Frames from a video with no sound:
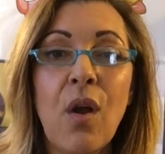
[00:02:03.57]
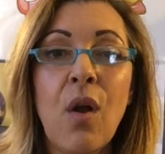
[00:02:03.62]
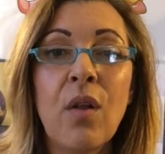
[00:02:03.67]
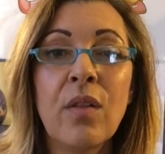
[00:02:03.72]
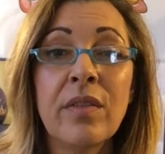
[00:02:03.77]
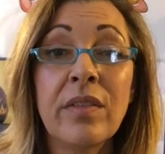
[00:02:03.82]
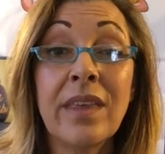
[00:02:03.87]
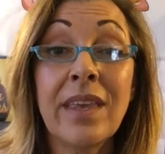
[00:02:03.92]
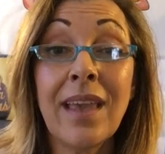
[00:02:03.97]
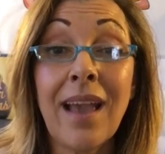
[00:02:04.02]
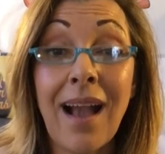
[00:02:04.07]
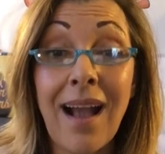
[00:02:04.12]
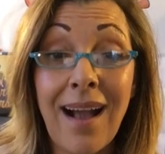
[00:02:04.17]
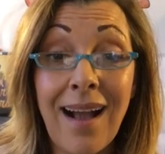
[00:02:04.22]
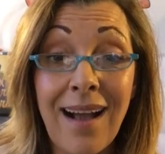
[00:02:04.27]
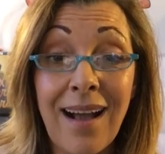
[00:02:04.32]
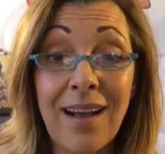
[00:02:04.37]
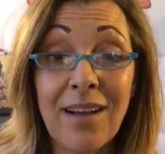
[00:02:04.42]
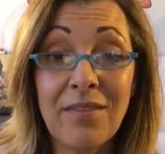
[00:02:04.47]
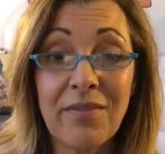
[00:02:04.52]
on the
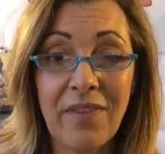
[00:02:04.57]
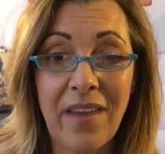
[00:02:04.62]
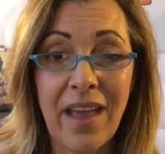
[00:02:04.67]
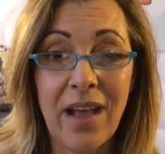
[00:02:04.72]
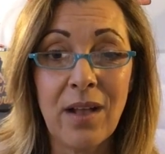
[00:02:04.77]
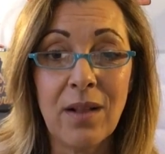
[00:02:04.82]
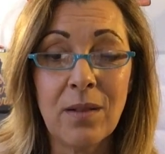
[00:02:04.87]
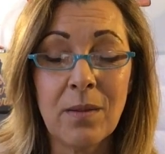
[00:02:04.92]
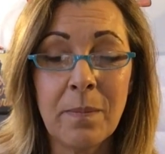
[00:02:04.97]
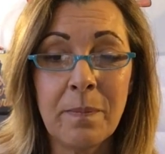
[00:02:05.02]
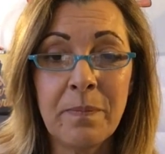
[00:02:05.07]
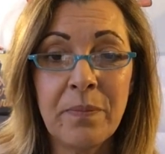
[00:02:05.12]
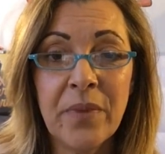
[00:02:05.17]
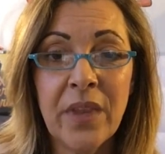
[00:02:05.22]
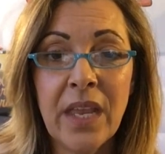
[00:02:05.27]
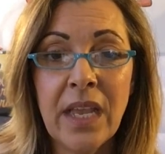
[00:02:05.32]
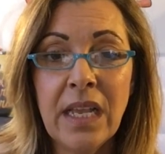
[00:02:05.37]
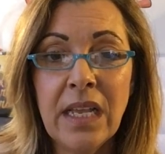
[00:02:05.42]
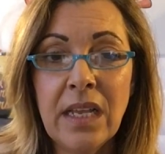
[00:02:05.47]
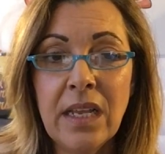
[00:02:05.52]
R vowel.
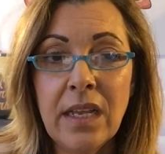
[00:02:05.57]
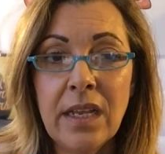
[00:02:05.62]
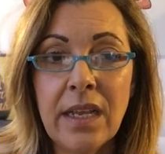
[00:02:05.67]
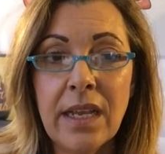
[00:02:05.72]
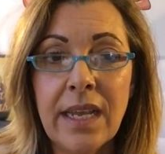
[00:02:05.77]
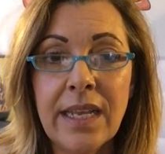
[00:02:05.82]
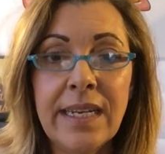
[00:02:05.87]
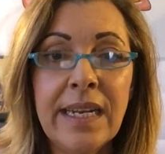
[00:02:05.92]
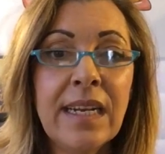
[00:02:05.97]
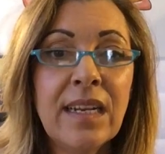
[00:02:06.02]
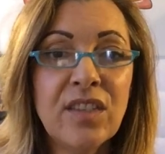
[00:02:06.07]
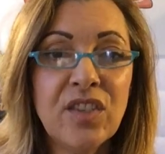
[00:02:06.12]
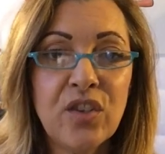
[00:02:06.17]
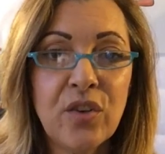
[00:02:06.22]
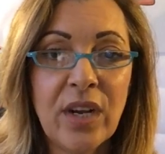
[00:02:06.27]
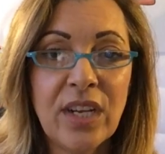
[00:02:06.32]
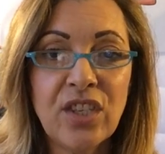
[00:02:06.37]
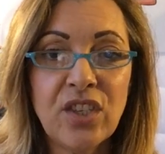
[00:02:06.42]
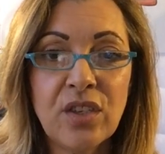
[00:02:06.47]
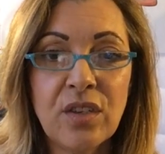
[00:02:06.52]
An
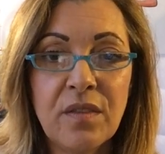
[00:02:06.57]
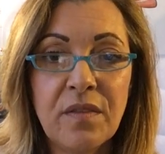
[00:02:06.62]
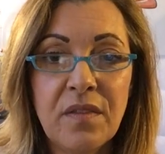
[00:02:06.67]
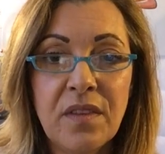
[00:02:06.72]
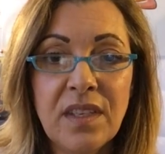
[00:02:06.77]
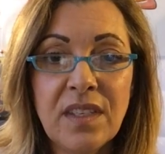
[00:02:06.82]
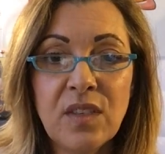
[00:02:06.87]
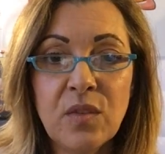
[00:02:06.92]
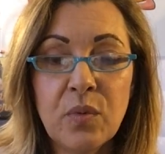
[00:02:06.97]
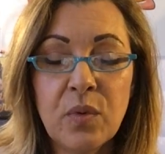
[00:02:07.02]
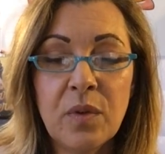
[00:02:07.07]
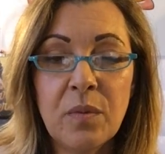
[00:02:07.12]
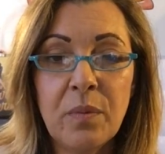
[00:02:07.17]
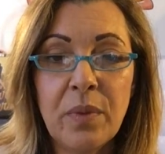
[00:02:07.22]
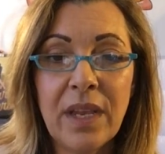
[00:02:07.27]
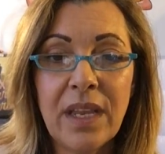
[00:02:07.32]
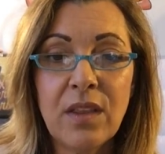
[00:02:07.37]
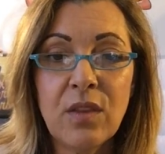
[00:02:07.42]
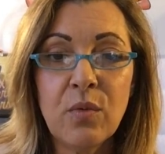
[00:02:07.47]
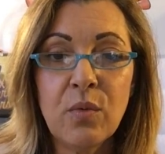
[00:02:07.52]
illustration of this would
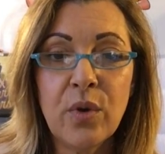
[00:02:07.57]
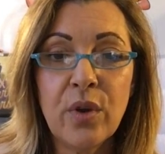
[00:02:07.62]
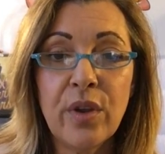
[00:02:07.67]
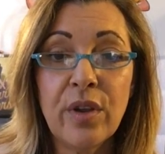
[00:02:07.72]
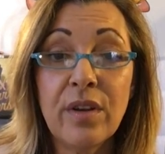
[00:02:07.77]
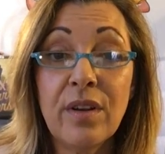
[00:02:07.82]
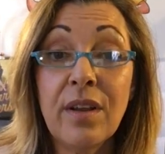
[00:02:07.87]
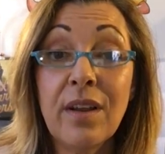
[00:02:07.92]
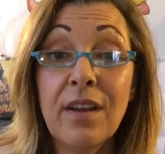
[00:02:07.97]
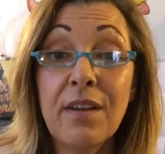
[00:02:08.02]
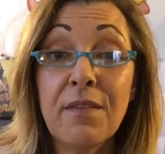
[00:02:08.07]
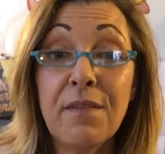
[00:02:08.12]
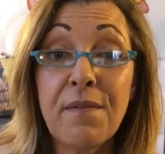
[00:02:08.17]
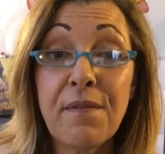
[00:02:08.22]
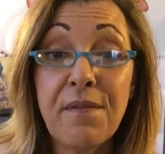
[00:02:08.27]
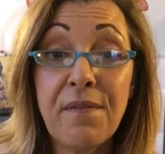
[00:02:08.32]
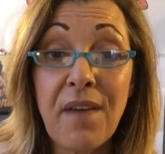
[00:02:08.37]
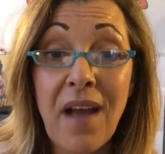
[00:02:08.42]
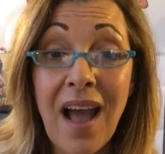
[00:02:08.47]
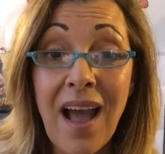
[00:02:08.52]
be the word
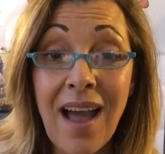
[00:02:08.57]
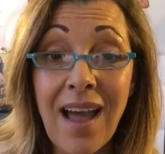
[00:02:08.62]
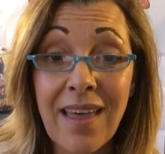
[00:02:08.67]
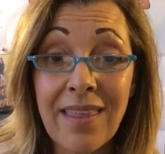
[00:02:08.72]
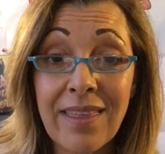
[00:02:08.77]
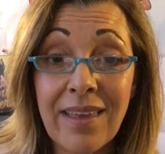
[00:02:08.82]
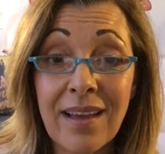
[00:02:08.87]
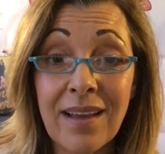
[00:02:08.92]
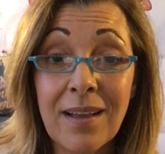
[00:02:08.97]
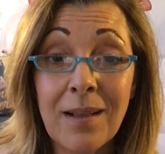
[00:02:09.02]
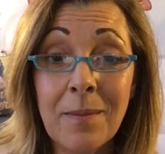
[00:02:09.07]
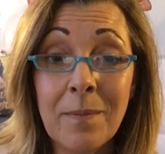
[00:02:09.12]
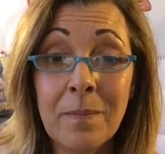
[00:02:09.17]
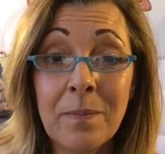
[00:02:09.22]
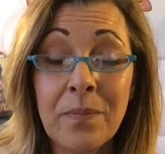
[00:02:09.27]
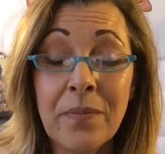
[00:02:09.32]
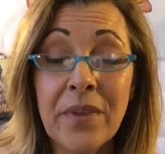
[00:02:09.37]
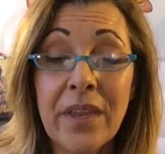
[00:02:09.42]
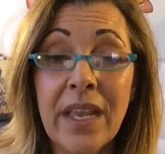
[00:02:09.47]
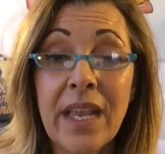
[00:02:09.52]
father
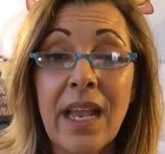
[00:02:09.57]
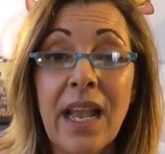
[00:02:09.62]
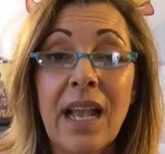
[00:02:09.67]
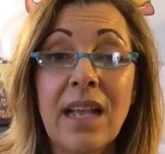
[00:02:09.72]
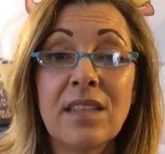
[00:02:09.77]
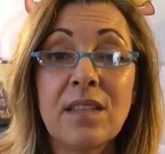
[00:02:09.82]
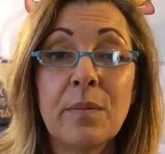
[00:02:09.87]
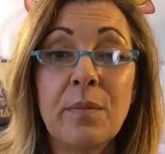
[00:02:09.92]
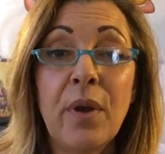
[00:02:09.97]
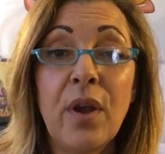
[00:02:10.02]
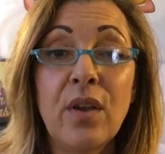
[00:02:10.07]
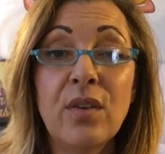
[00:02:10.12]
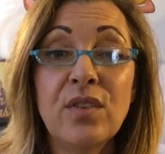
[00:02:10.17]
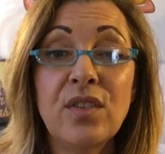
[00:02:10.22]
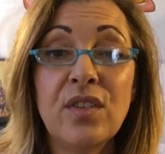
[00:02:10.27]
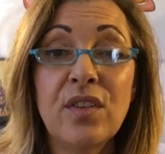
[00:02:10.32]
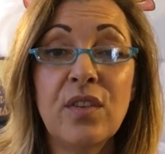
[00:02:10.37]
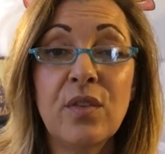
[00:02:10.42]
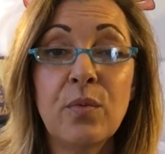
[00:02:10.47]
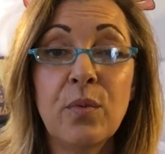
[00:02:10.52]
as
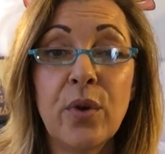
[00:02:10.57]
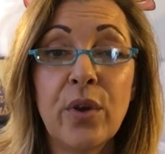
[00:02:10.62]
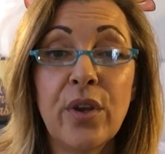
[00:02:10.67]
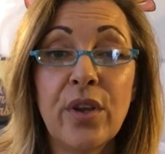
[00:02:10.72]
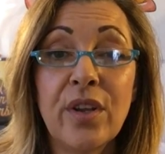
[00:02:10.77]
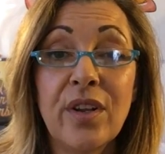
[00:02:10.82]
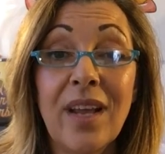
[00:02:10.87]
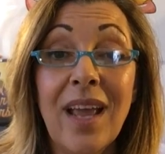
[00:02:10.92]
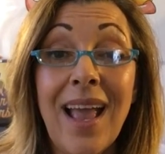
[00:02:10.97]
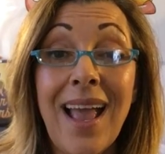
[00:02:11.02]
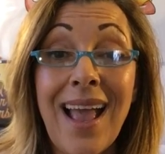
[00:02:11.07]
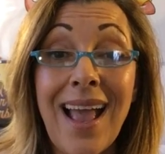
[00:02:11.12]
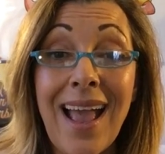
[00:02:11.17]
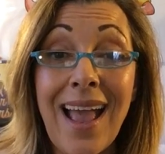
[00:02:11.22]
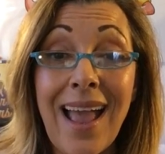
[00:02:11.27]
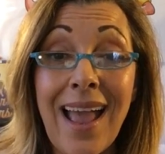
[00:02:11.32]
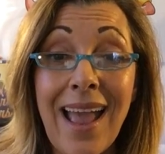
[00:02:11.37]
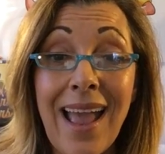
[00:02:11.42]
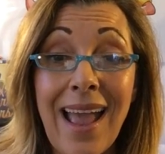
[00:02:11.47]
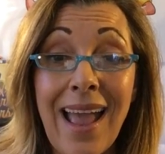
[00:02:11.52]
opposed to the word
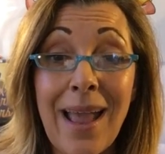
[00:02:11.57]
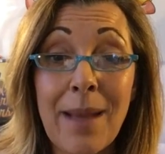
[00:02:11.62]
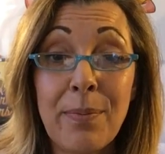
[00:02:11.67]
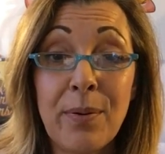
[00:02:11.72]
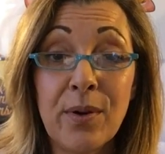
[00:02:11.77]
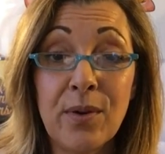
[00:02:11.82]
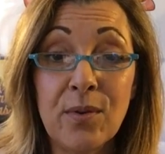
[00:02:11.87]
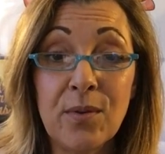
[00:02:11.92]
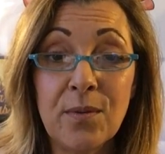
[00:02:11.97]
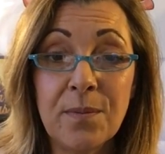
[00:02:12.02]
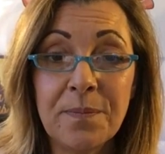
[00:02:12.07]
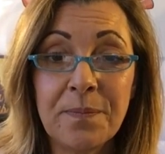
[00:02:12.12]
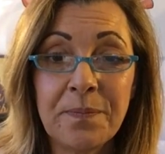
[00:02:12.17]
apple.